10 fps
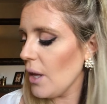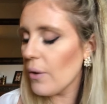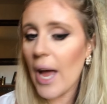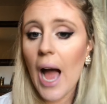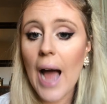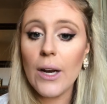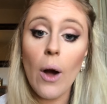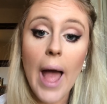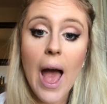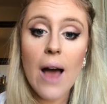Okay, I
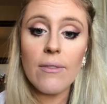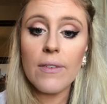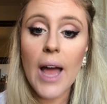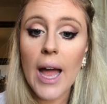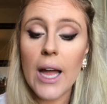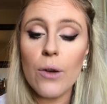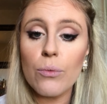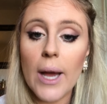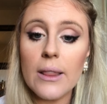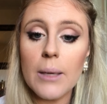don't have a
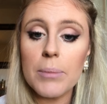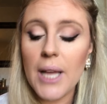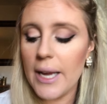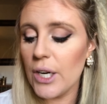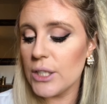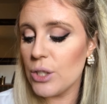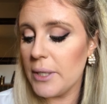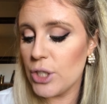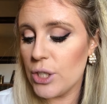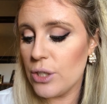red lip liner, so
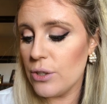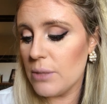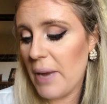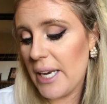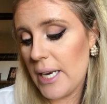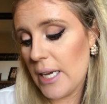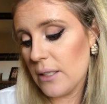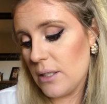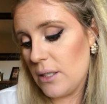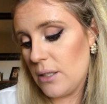I just use my
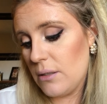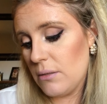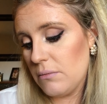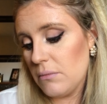NYX